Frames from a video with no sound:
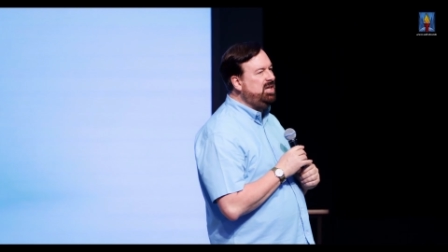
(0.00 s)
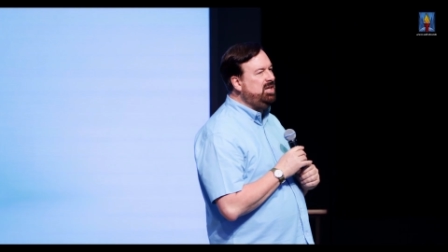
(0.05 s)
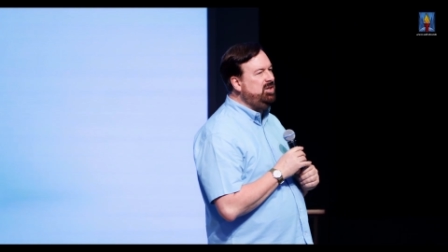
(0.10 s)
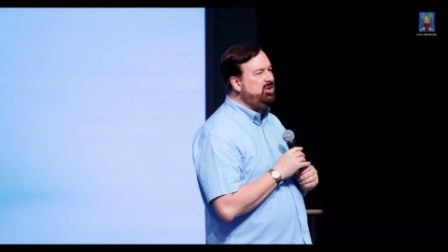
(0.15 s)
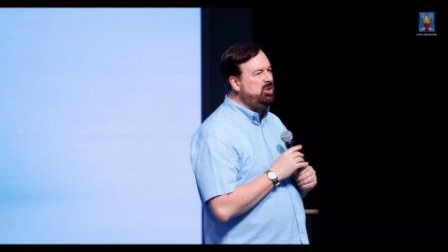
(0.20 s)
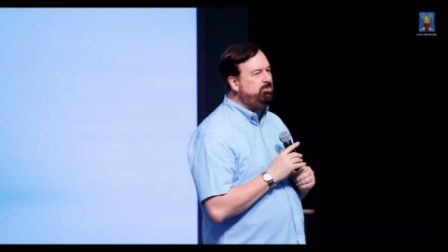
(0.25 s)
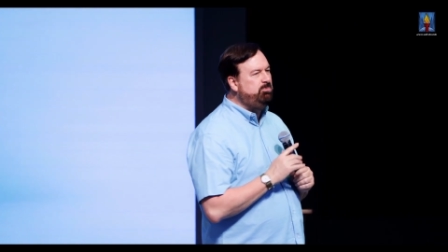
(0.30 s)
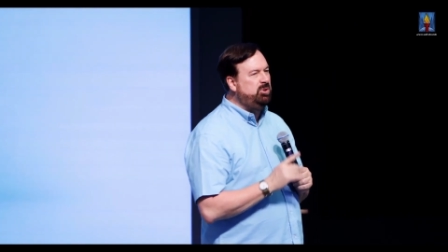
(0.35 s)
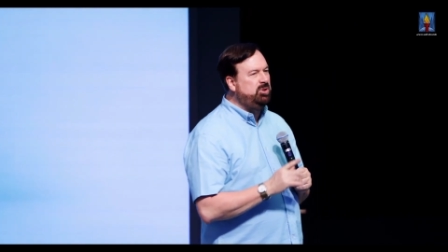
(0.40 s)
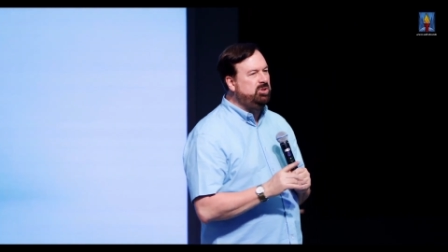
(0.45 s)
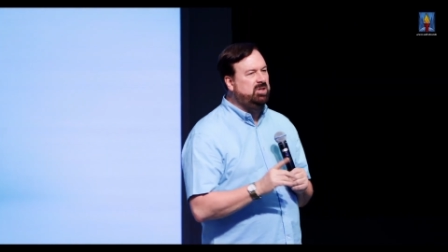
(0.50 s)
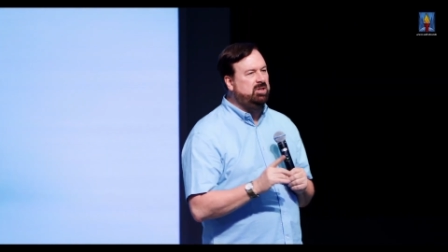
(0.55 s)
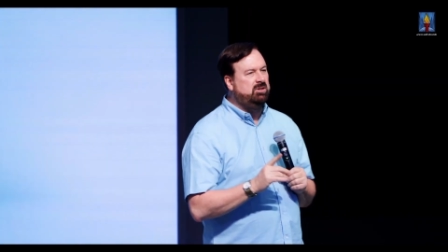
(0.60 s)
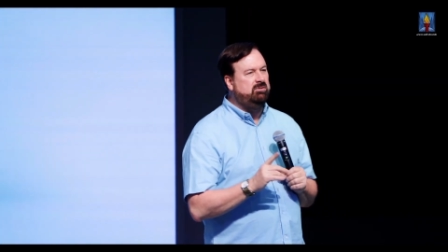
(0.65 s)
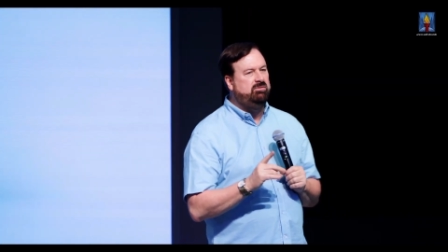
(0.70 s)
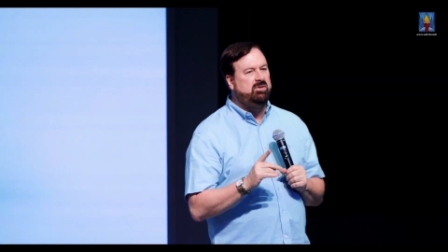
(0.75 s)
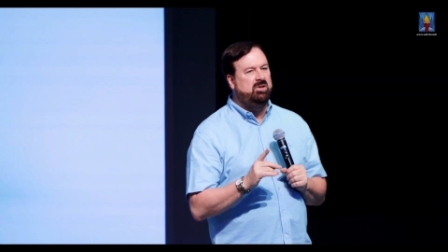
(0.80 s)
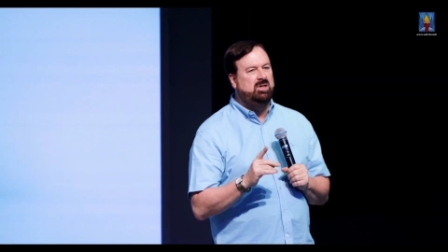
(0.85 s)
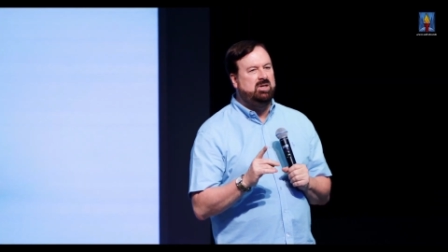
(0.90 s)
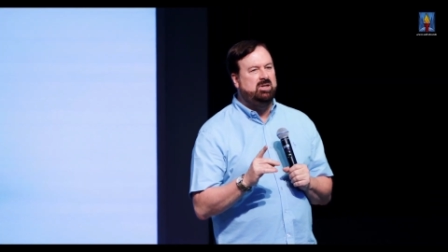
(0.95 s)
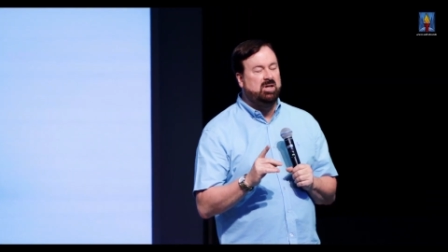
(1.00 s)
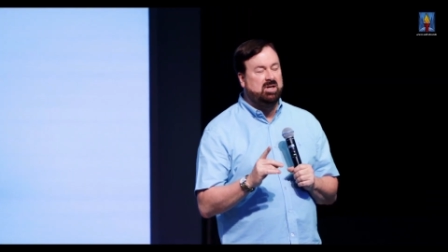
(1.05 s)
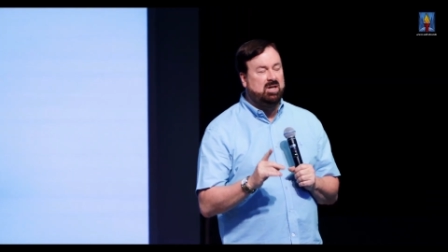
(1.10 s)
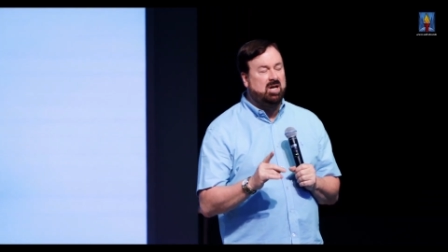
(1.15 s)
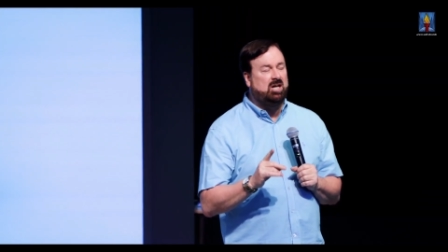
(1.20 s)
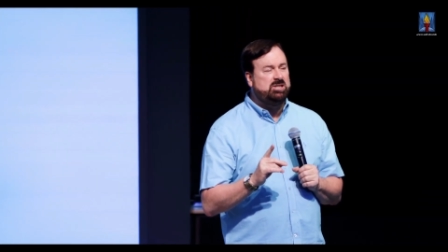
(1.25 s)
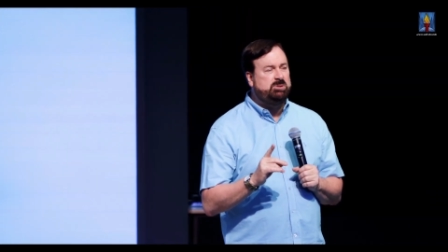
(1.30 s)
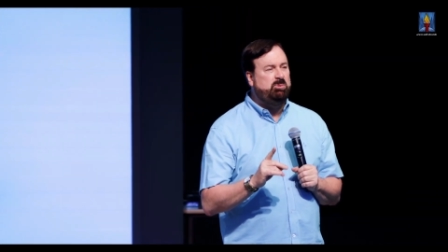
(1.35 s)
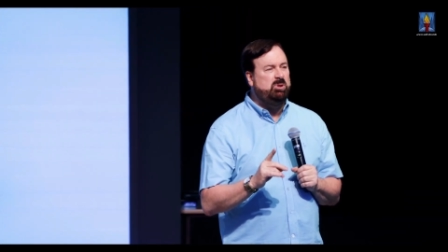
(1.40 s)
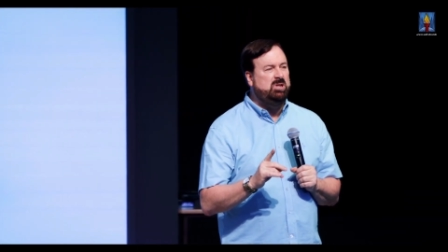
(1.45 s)
in the book of the
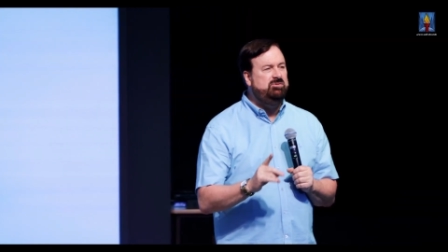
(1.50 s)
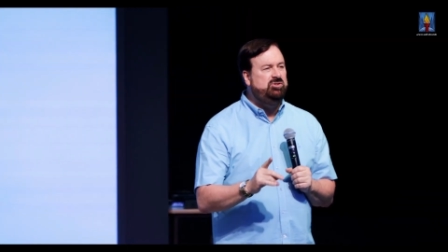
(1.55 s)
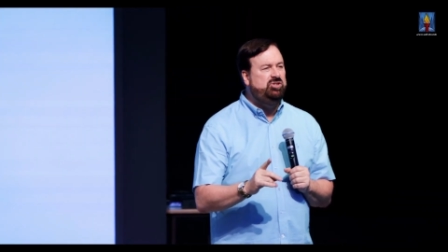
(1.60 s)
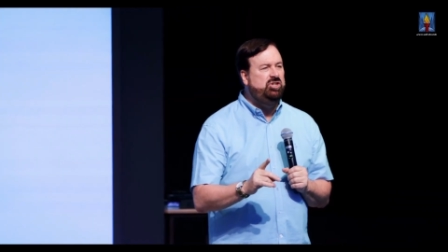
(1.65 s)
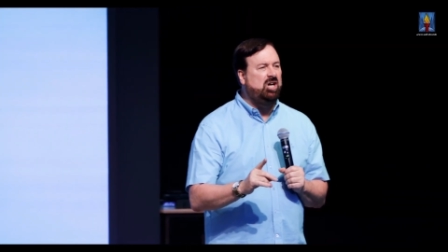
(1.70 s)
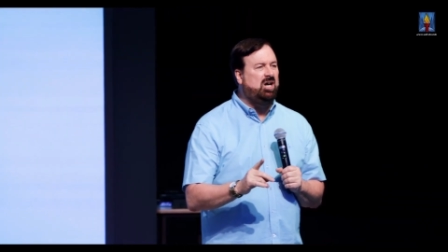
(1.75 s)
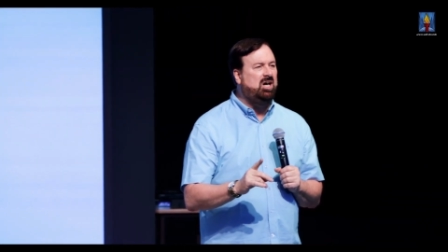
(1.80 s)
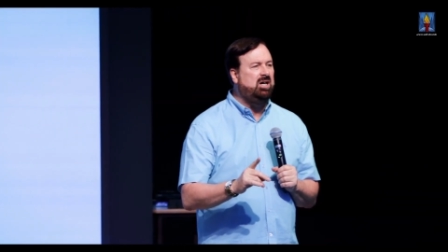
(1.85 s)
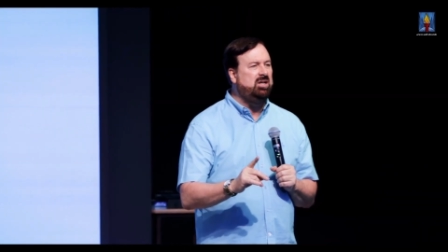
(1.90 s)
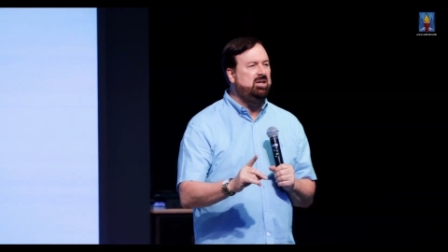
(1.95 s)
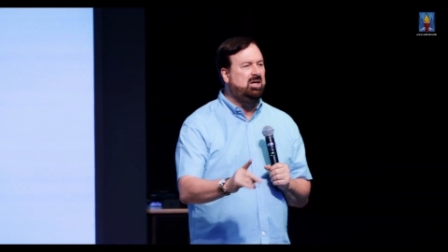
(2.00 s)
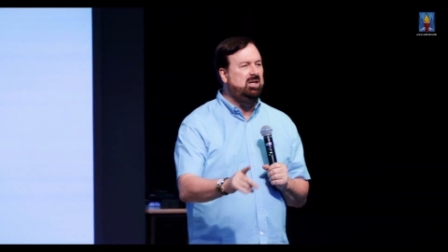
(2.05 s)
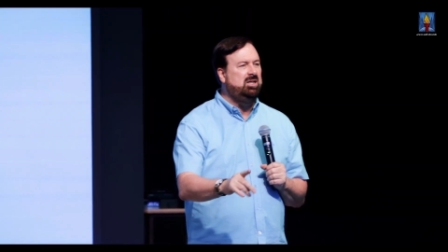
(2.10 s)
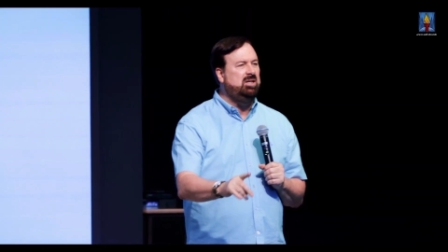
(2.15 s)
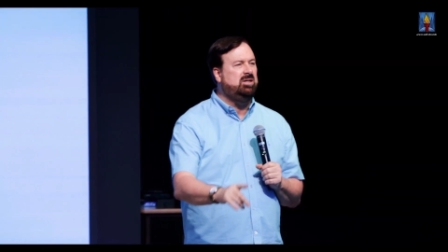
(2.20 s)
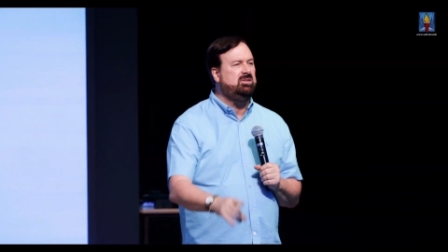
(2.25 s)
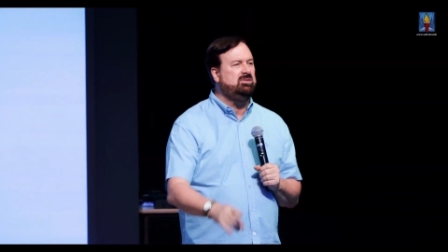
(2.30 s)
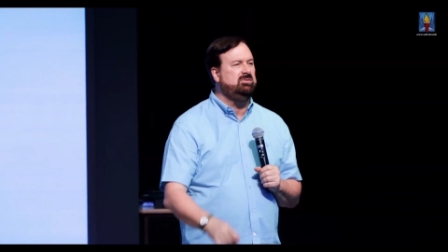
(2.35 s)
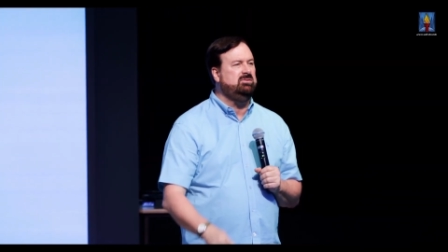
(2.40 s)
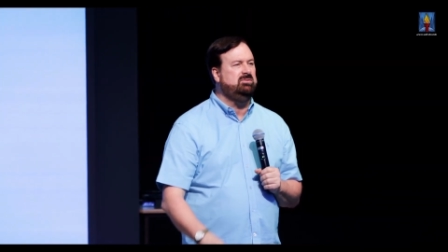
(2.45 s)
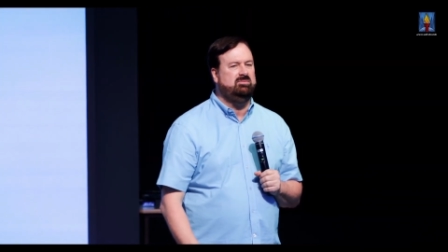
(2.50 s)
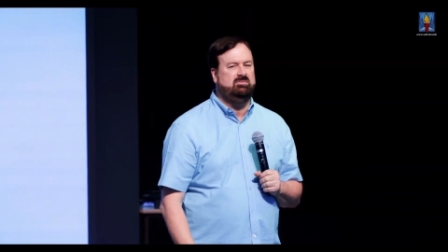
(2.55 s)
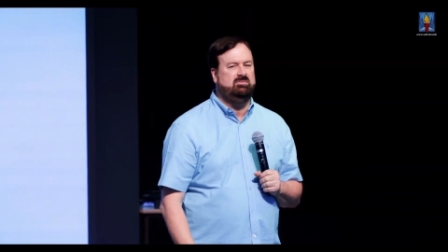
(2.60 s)
Gospel of John alone.